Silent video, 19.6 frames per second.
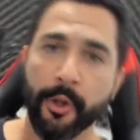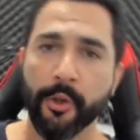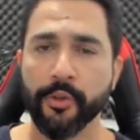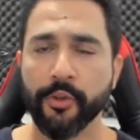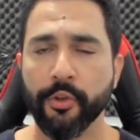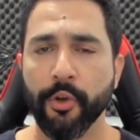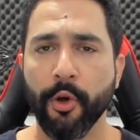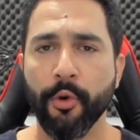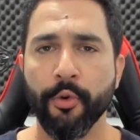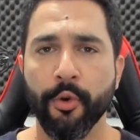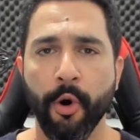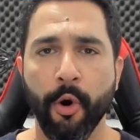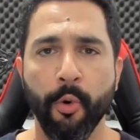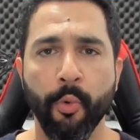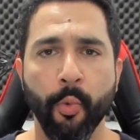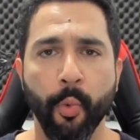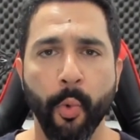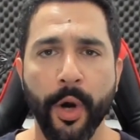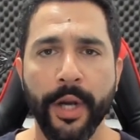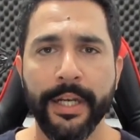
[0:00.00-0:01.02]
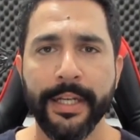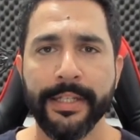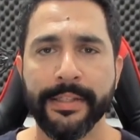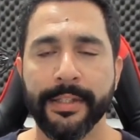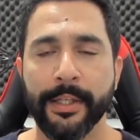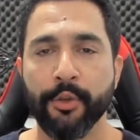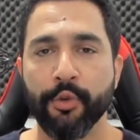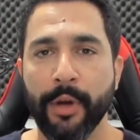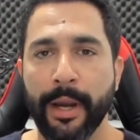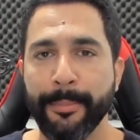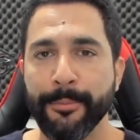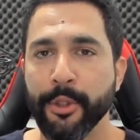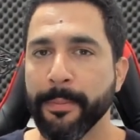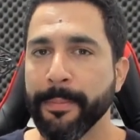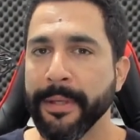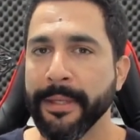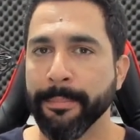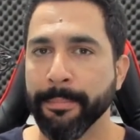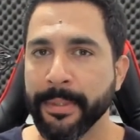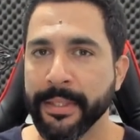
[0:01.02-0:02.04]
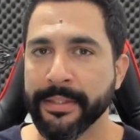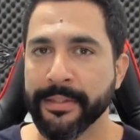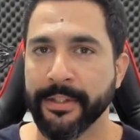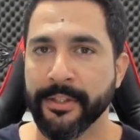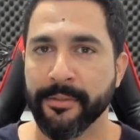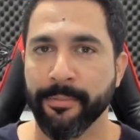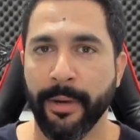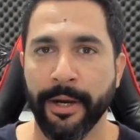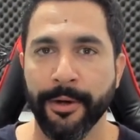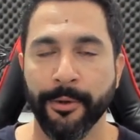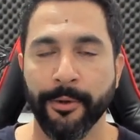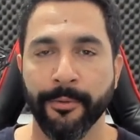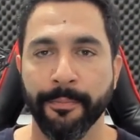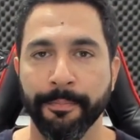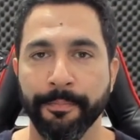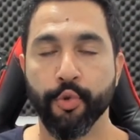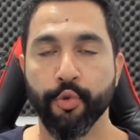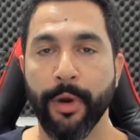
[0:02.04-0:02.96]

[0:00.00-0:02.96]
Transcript: those who don't know, what is the dropshipping business model?